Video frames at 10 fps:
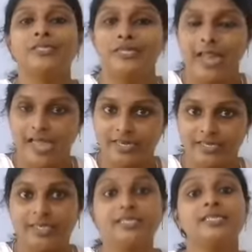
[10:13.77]

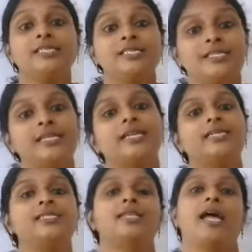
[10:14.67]
stratus,
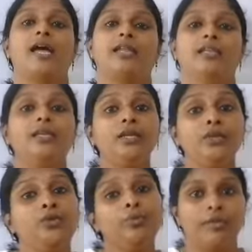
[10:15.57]
cirrus and
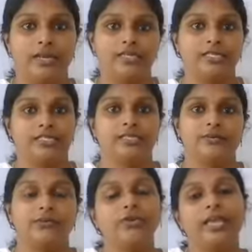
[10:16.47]
cumulus.
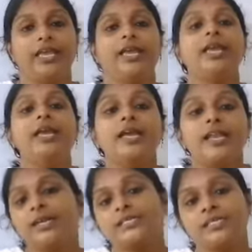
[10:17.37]
Okay,
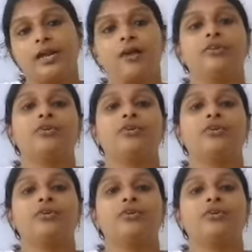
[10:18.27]
next our